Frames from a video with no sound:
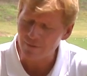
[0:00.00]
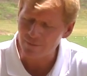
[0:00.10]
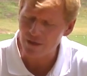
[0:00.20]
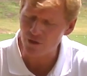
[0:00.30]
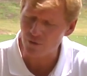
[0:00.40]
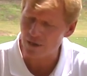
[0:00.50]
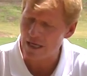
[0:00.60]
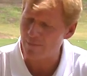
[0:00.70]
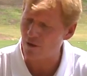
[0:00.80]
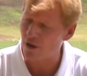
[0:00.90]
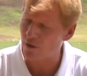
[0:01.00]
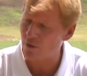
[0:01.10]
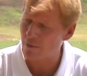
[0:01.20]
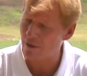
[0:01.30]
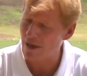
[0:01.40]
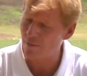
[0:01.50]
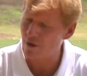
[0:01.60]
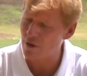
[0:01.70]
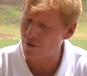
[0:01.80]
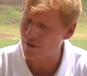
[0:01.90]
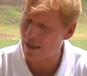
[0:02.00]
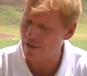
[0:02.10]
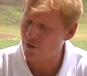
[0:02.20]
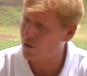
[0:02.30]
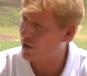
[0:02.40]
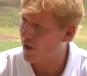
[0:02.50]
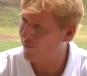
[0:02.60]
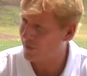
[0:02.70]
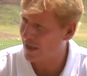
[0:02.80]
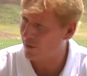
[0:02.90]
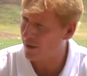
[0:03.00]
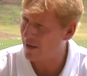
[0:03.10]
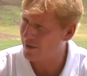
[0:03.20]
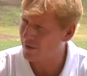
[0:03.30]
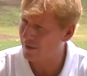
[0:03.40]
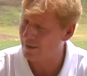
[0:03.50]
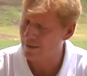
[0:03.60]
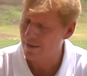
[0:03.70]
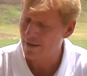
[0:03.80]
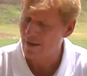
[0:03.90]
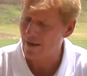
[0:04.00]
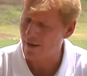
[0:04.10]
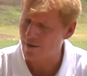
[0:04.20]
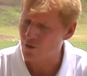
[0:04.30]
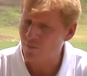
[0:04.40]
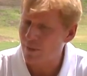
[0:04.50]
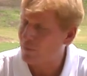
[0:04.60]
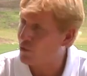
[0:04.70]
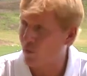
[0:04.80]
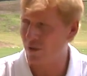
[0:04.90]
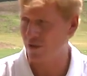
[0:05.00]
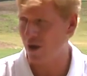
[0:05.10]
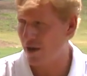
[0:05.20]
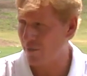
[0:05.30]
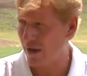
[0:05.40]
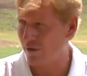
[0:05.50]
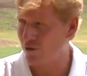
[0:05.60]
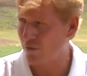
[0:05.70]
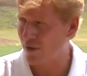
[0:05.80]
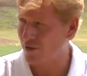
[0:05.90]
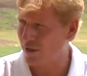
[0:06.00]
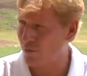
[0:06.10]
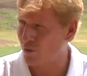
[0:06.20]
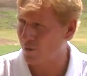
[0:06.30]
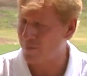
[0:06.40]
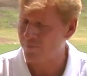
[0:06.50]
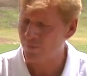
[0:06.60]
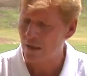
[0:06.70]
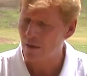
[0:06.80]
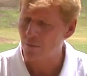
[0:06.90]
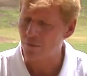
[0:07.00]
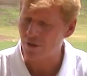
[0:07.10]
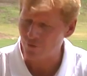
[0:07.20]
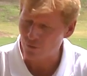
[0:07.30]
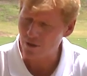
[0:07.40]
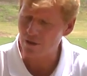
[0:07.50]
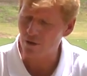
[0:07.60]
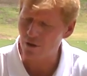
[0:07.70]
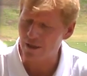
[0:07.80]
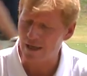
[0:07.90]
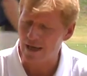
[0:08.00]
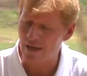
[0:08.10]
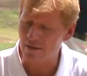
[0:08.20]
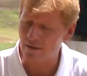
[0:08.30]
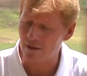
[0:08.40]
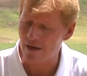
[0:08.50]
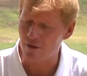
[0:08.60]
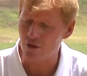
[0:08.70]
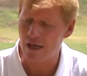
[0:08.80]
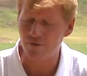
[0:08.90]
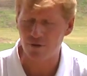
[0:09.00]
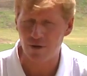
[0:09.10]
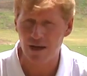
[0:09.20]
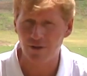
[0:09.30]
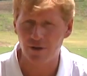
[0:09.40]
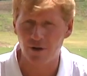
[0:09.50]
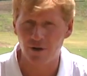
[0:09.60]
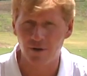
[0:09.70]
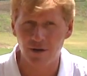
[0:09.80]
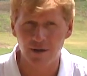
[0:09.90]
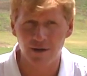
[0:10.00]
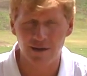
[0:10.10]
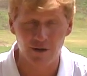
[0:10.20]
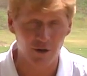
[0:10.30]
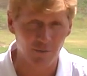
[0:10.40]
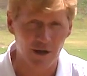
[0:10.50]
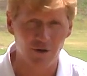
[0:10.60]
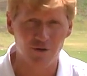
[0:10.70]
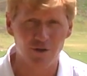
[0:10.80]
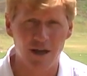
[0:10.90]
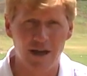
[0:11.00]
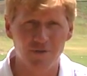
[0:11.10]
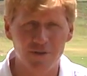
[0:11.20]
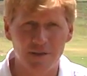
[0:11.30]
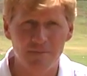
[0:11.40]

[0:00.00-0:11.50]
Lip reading: not sure what happened along the way, but a lot of players got turned off from counterbalancing. So people don't really talk about it too much anymore. But if you really look at a lot of the shafts that are out there, in our competitor shafts,